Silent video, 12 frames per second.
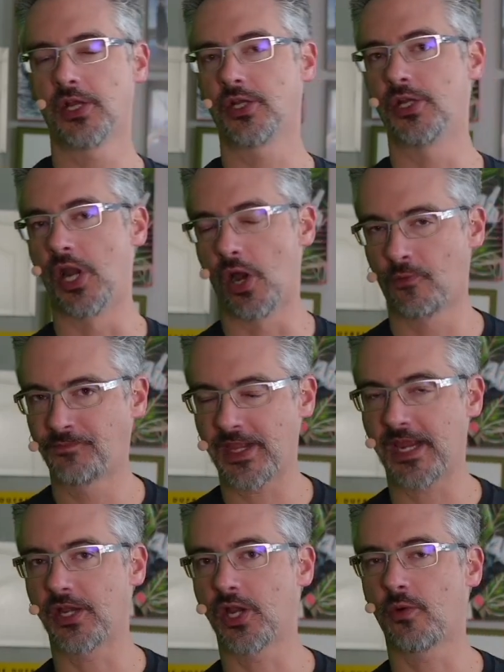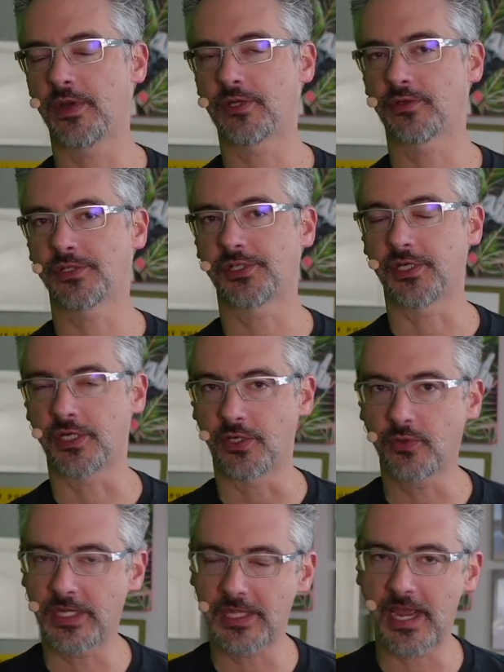No, and no interest in
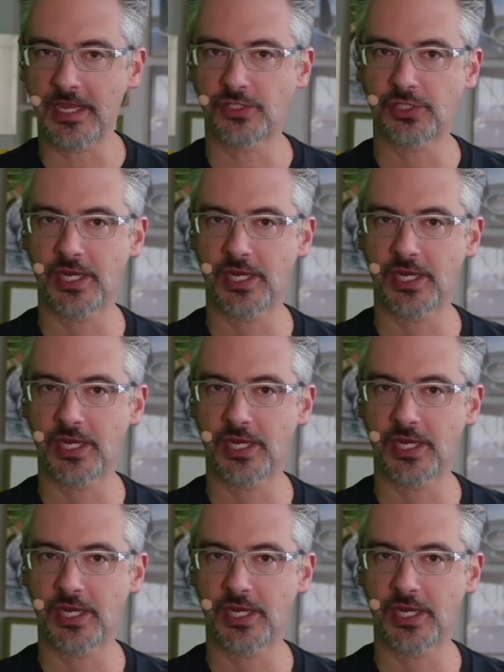doing that.